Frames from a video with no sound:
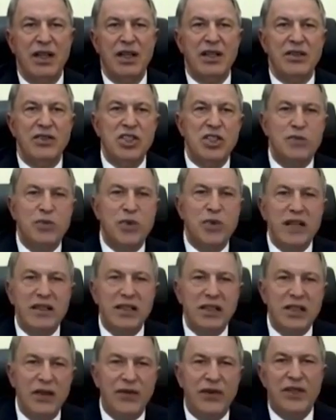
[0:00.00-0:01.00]
Despite the
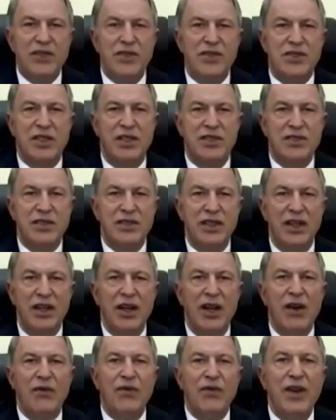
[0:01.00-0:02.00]
differences,
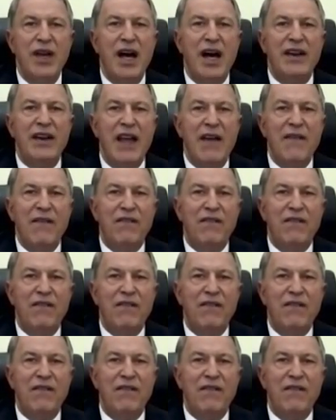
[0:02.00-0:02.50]
we are in